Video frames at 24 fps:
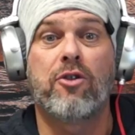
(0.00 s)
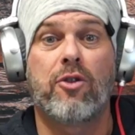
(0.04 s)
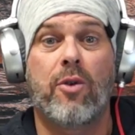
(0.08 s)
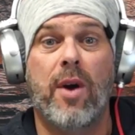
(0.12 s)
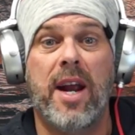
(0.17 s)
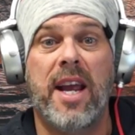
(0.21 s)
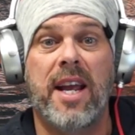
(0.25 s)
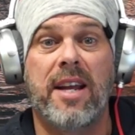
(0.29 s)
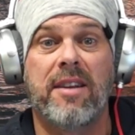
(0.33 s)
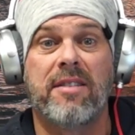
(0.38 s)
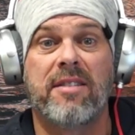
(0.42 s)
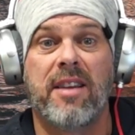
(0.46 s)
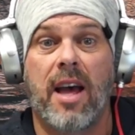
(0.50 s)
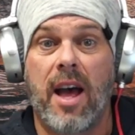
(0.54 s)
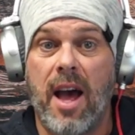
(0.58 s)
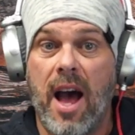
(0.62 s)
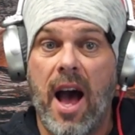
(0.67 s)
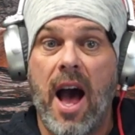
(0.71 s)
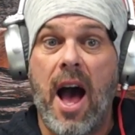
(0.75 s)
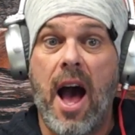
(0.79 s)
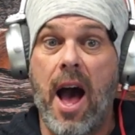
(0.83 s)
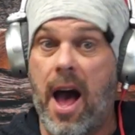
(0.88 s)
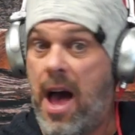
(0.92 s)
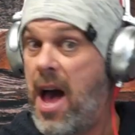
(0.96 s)
trans.
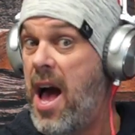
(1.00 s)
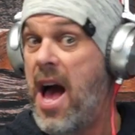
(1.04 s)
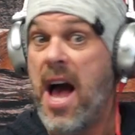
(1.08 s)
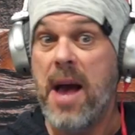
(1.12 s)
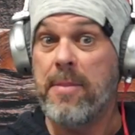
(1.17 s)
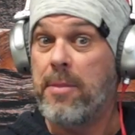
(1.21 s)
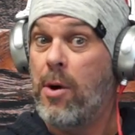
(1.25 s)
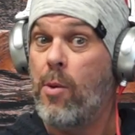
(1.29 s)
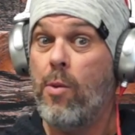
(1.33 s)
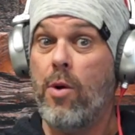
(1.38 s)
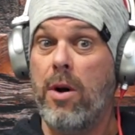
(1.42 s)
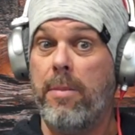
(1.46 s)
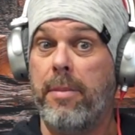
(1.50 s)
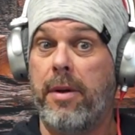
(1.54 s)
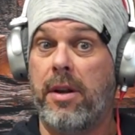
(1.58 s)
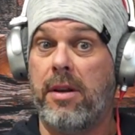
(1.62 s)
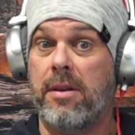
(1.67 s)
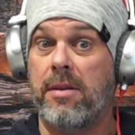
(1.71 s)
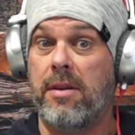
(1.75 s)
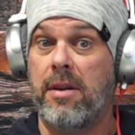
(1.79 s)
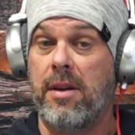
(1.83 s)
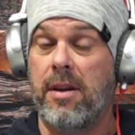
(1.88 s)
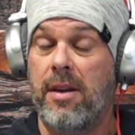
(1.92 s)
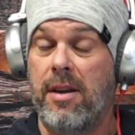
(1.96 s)
I'm a
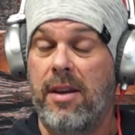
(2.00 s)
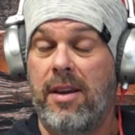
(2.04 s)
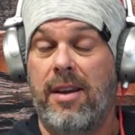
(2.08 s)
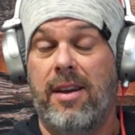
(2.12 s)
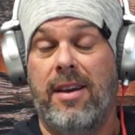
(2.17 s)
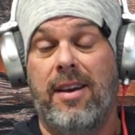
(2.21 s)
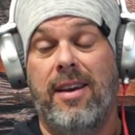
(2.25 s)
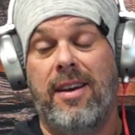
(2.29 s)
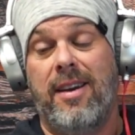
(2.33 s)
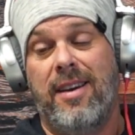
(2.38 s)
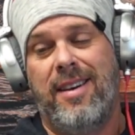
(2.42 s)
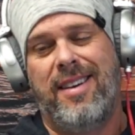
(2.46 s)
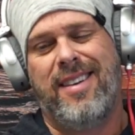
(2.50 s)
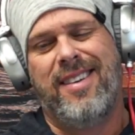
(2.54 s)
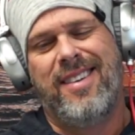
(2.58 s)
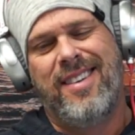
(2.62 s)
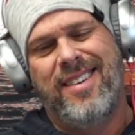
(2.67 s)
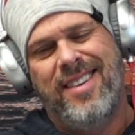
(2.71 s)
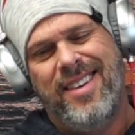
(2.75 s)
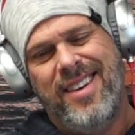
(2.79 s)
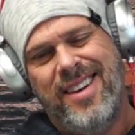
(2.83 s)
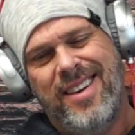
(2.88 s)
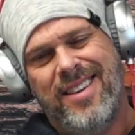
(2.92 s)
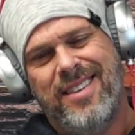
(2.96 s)
woman.
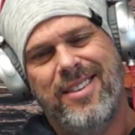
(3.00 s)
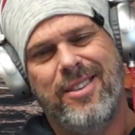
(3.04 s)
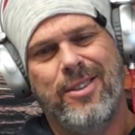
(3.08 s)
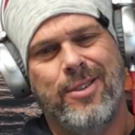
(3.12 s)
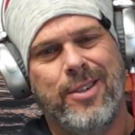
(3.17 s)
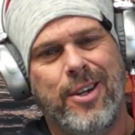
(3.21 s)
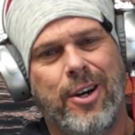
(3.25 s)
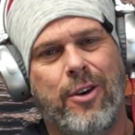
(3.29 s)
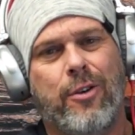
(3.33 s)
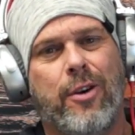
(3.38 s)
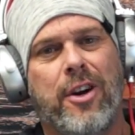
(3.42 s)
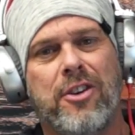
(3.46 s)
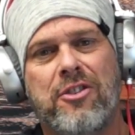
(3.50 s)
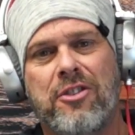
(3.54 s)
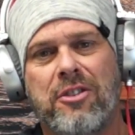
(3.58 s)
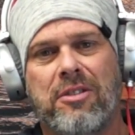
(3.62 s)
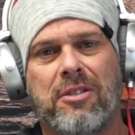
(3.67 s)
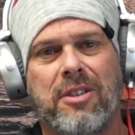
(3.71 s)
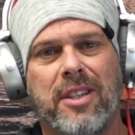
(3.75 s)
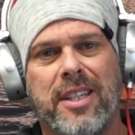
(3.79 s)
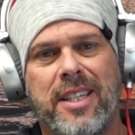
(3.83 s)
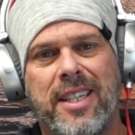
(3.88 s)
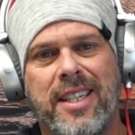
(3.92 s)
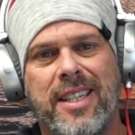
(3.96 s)
And a little
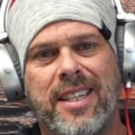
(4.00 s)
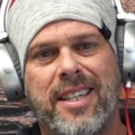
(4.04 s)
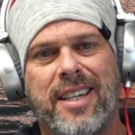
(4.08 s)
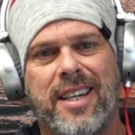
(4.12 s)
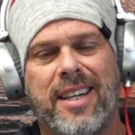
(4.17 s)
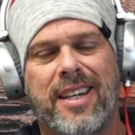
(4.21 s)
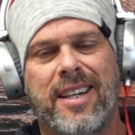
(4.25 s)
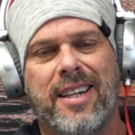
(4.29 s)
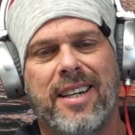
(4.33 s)
incredulously,